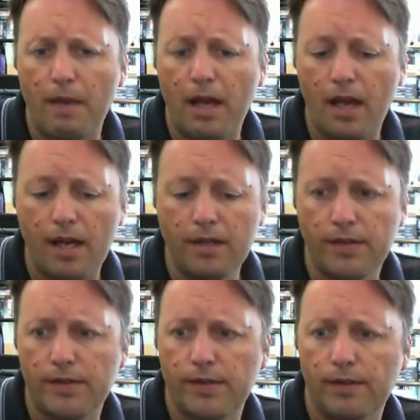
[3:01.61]

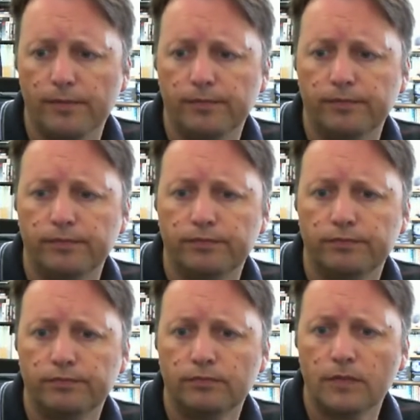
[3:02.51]
harness,
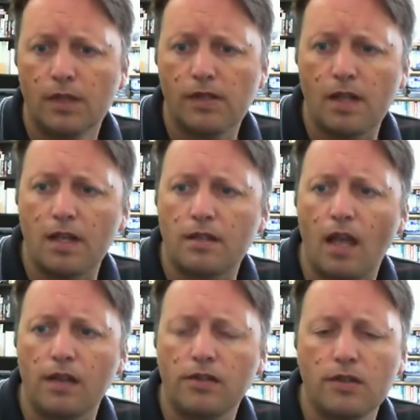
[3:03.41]
so that
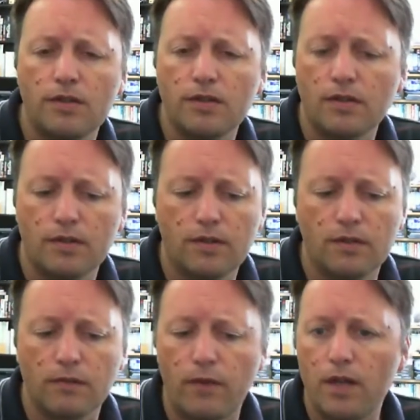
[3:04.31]
attaches to
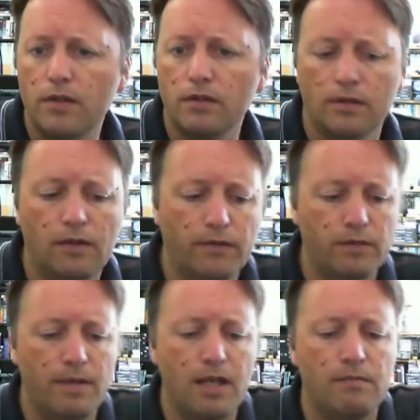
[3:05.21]
the front of
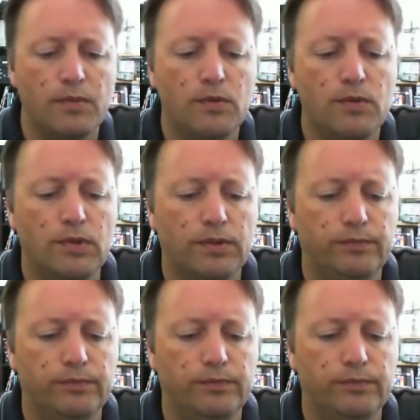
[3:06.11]
the main board.